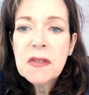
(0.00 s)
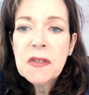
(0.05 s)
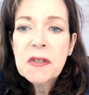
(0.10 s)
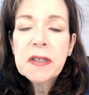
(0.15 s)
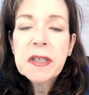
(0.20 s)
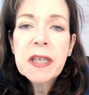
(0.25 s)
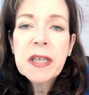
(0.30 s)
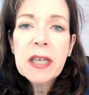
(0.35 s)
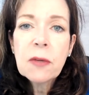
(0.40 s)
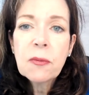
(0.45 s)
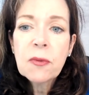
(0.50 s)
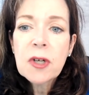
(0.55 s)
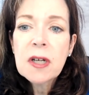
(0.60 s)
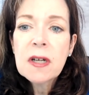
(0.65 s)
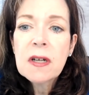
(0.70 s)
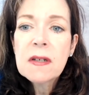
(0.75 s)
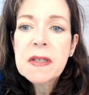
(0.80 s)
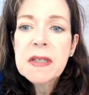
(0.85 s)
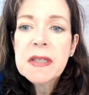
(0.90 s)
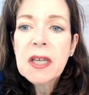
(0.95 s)
to
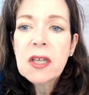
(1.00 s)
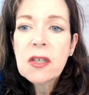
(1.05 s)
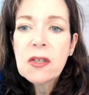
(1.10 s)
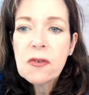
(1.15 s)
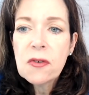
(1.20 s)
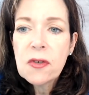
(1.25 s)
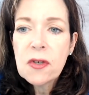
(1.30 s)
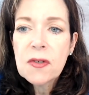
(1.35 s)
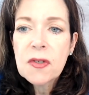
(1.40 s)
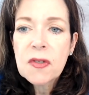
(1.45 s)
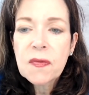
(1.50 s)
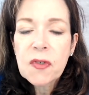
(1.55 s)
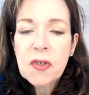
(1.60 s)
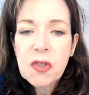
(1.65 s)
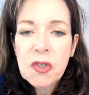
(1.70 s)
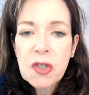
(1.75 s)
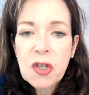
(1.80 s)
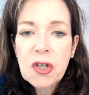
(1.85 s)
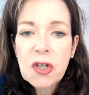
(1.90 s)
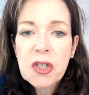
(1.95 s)
keywords that you use for
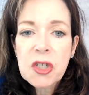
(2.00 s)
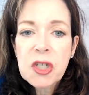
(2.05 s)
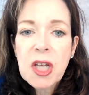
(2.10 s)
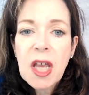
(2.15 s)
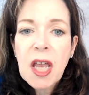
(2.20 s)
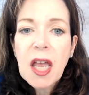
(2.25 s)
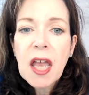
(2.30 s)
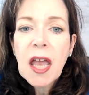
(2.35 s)
search,